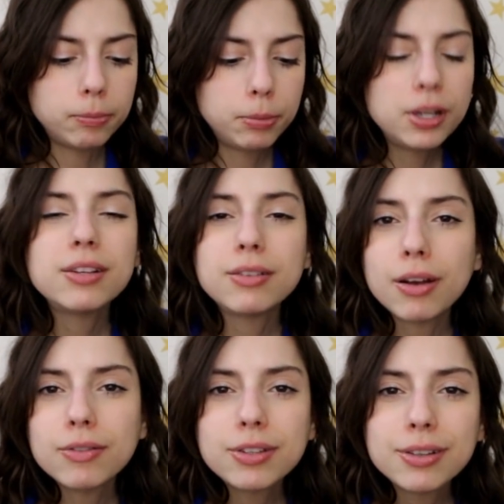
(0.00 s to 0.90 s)
Because
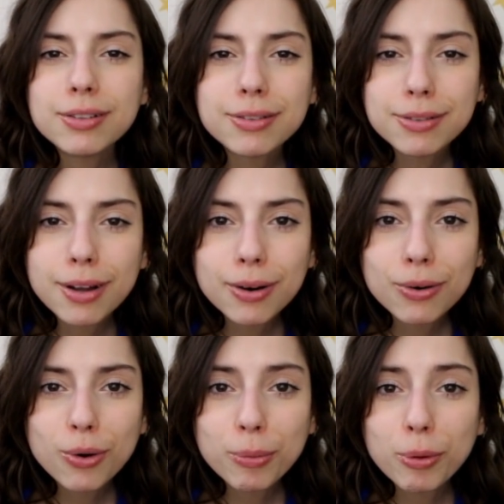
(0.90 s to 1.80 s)
obviously this is not a
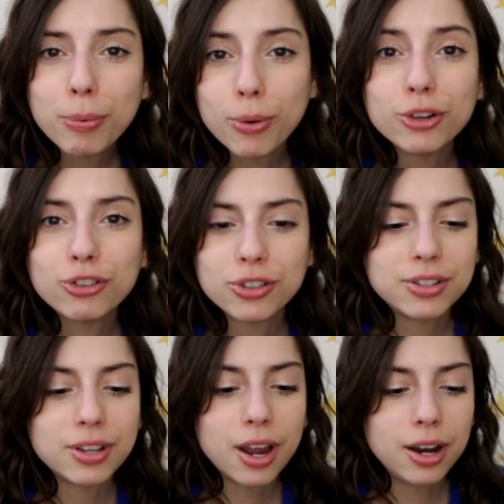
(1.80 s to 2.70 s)
normal portion
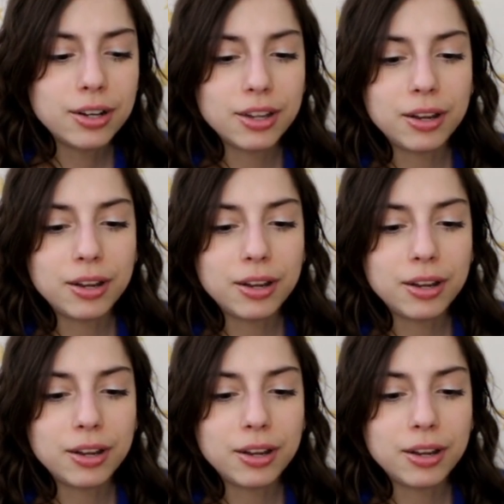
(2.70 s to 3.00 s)
size.